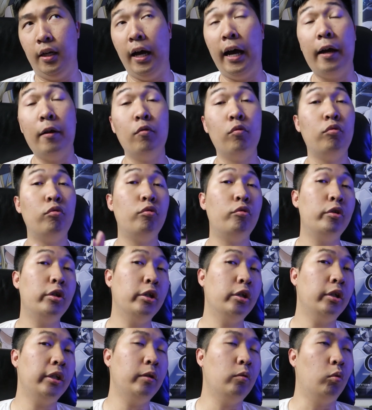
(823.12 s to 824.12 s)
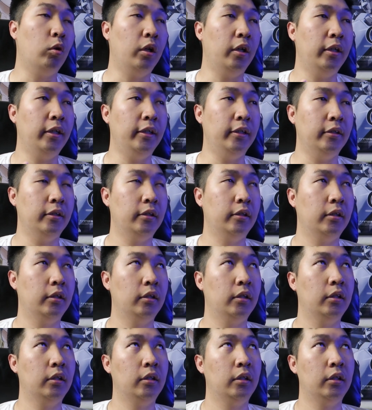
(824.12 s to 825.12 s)
I really want it
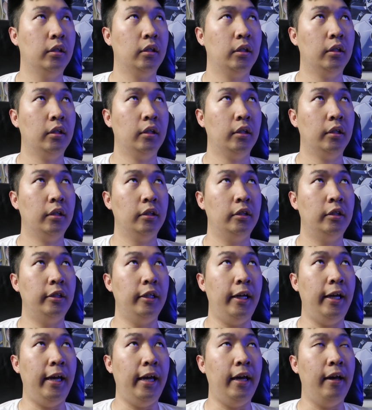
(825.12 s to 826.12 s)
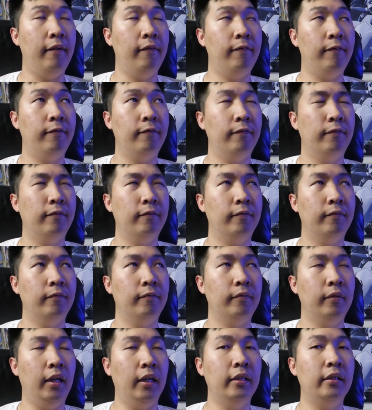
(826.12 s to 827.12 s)
to have
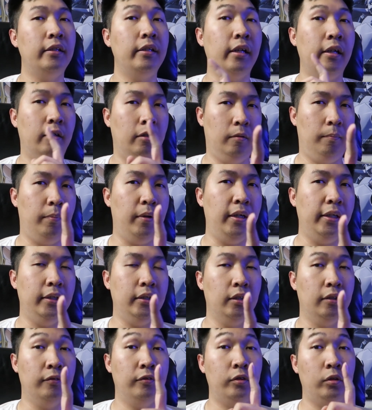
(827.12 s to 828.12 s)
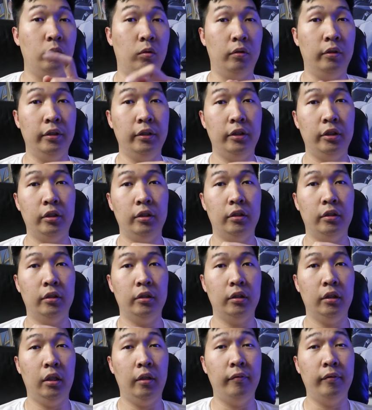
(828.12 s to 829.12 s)
a terabyte of storage,
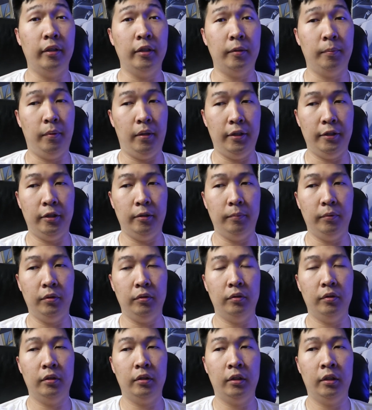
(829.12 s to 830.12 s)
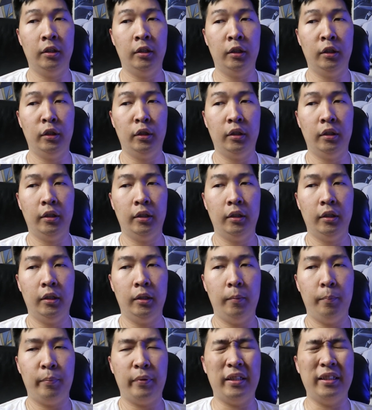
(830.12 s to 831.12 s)
if that's possible.
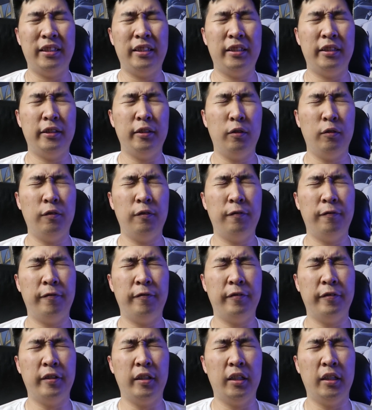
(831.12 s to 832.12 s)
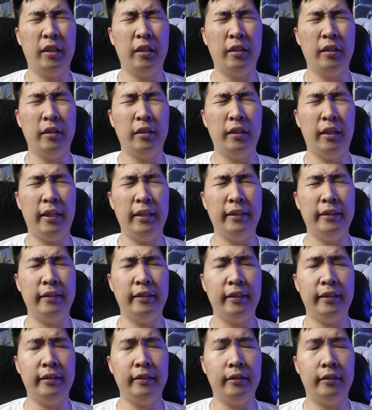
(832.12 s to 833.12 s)
Because so far, I
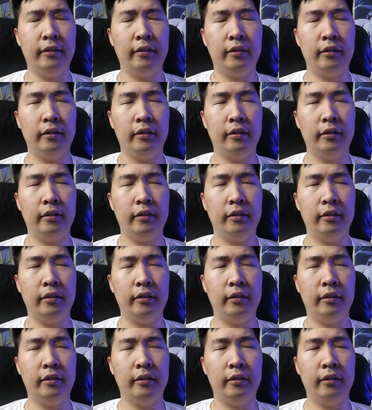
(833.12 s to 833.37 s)
think